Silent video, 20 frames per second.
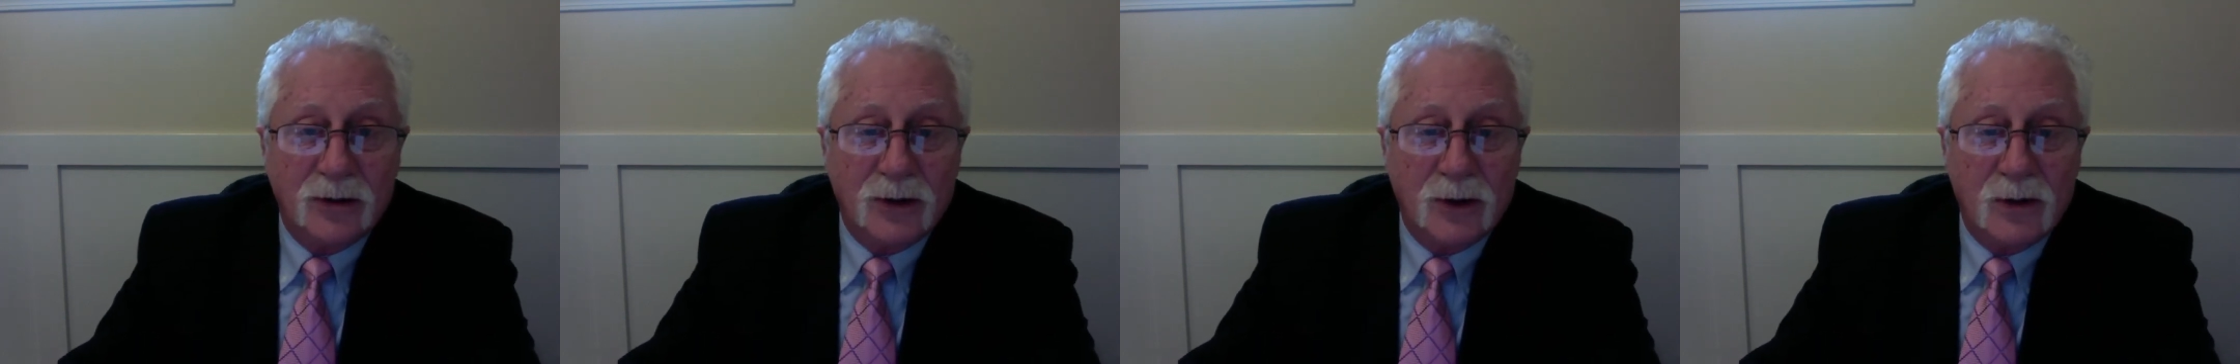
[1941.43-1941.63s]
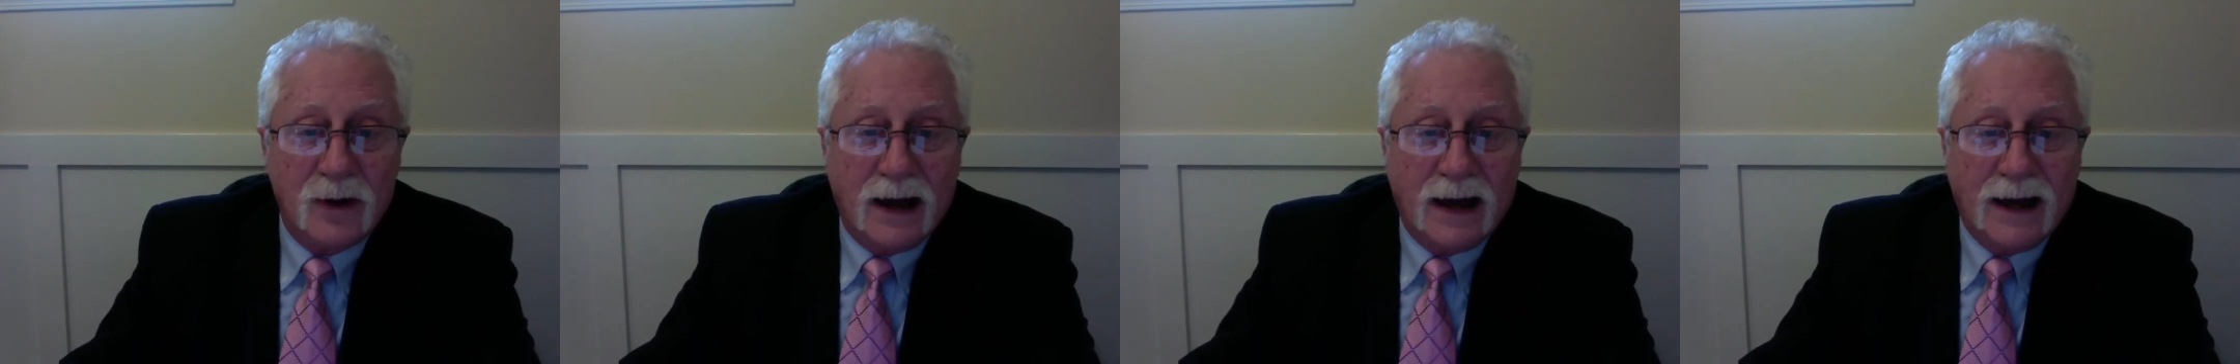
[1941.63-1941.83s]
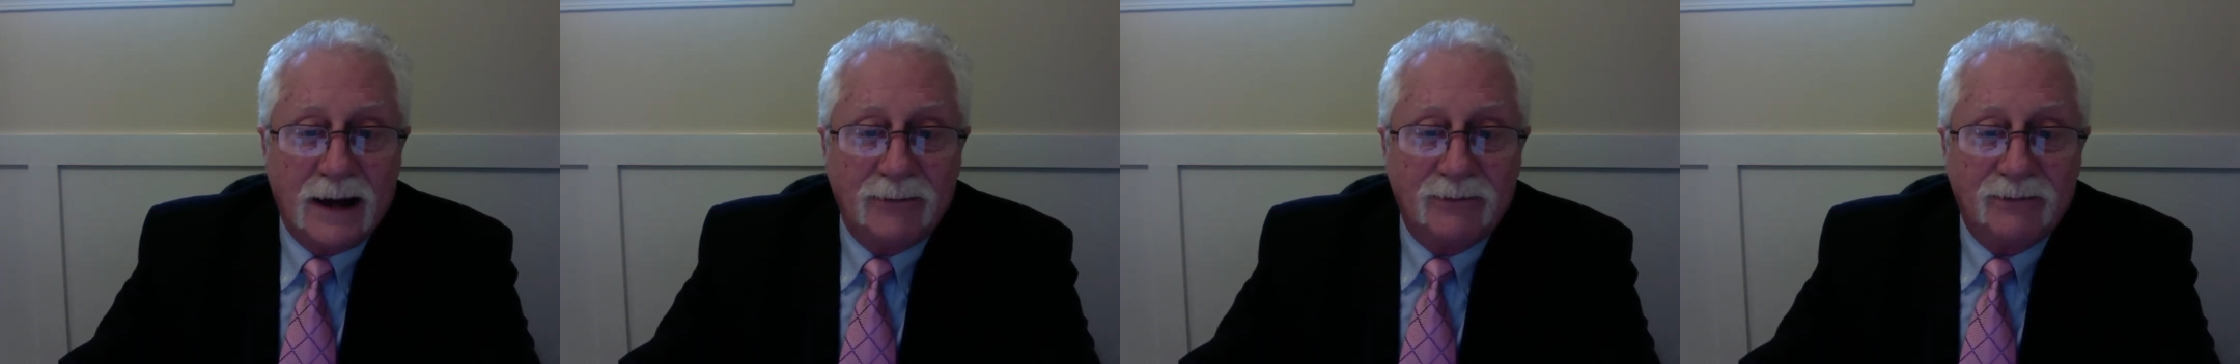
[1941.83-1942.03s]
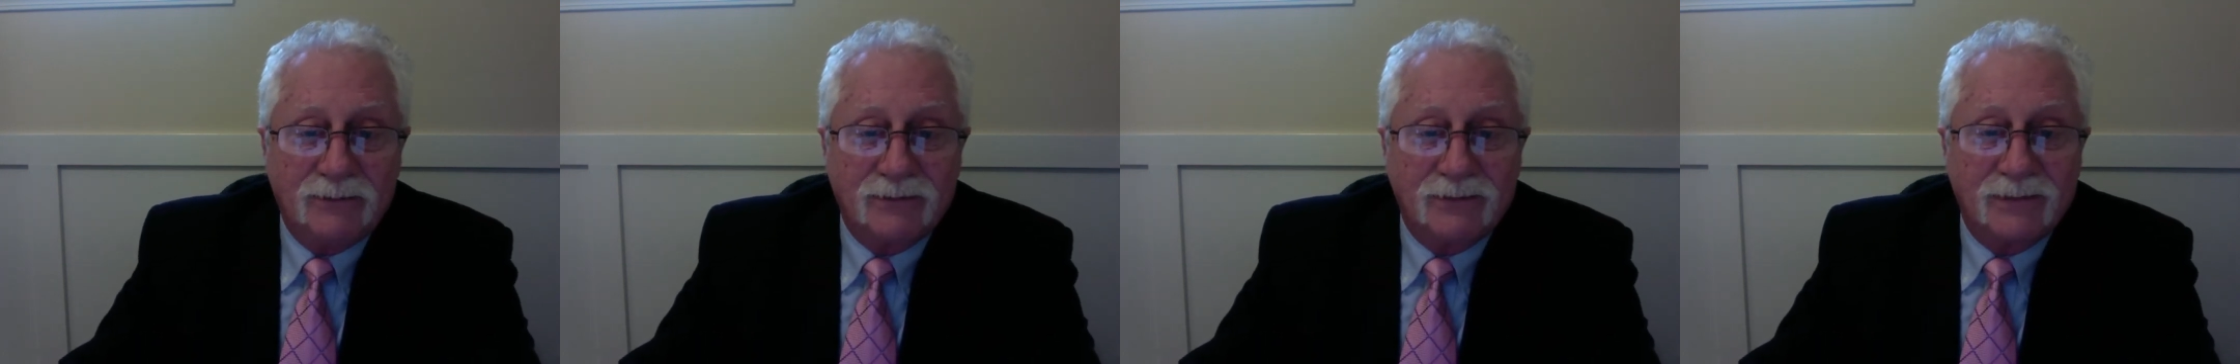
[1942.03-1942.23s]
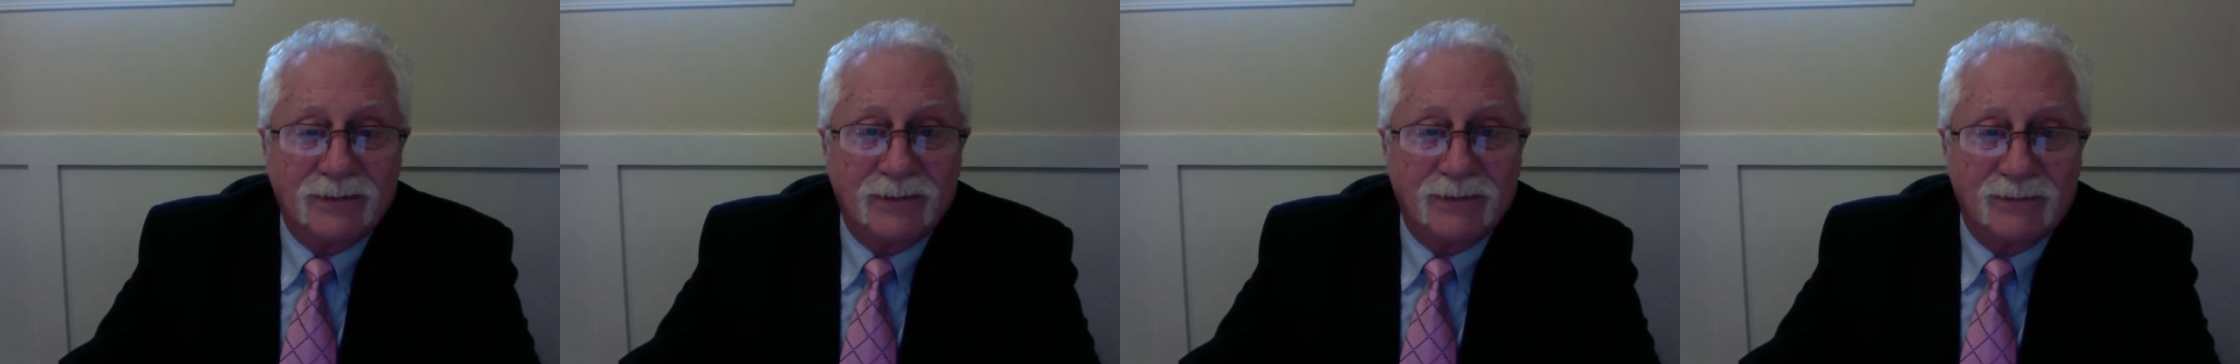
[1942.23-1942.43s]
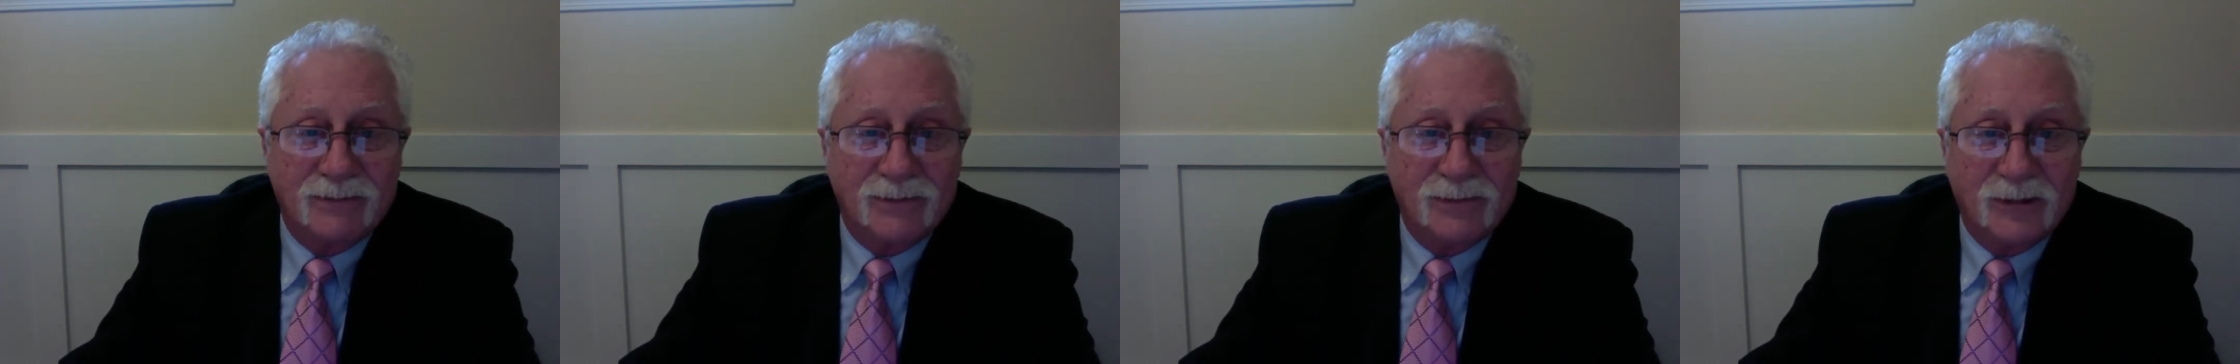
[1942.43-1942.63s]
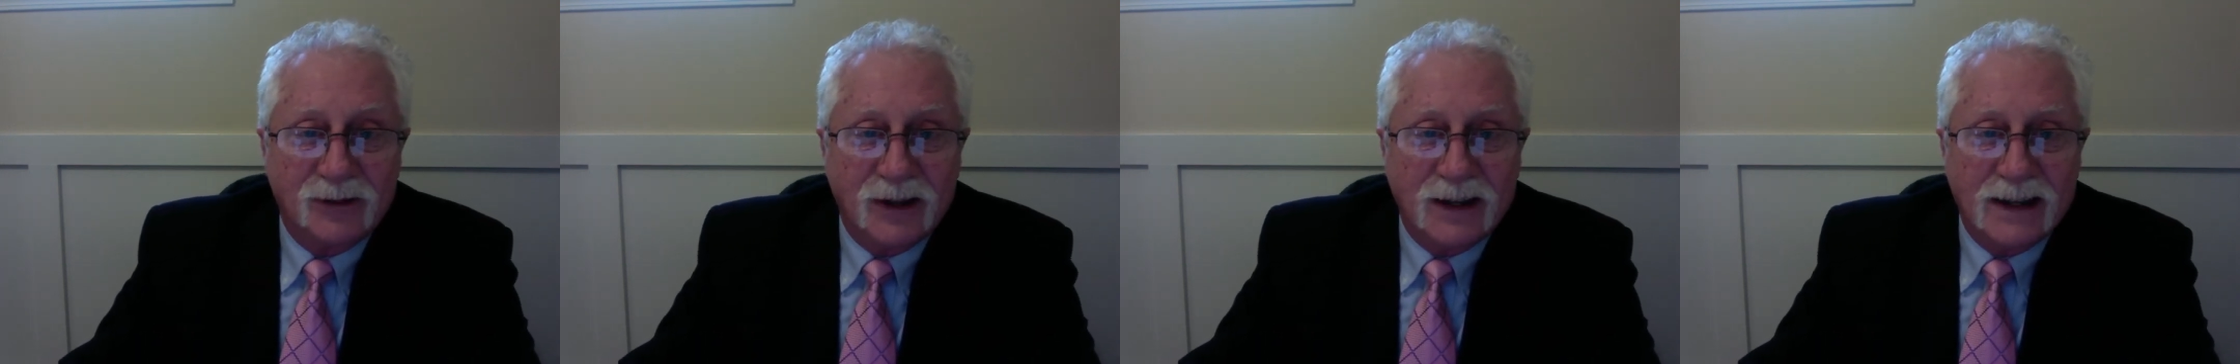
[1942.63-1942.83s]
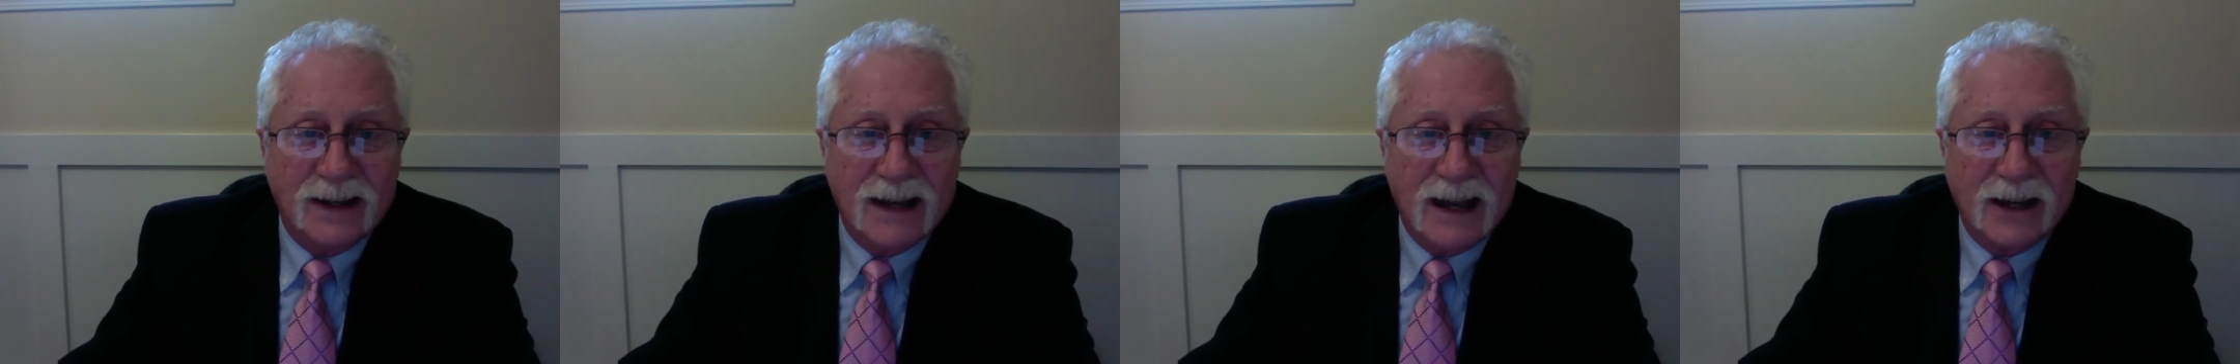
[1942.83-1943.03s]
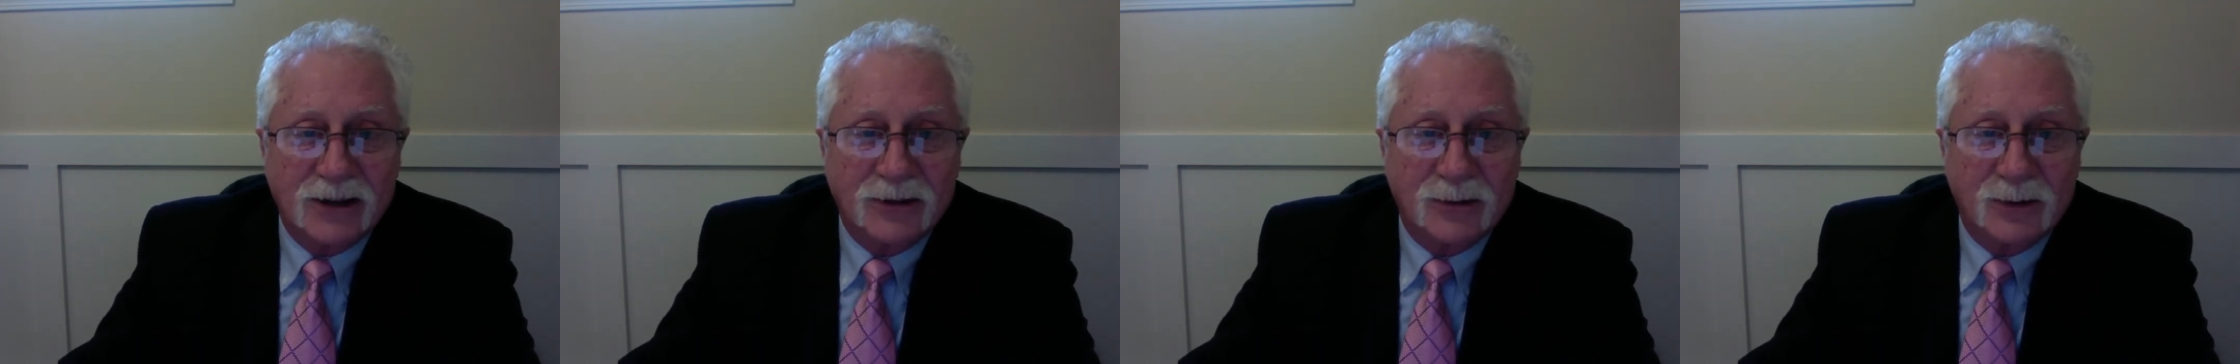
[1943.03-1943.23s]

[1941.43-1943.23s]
do I. See you next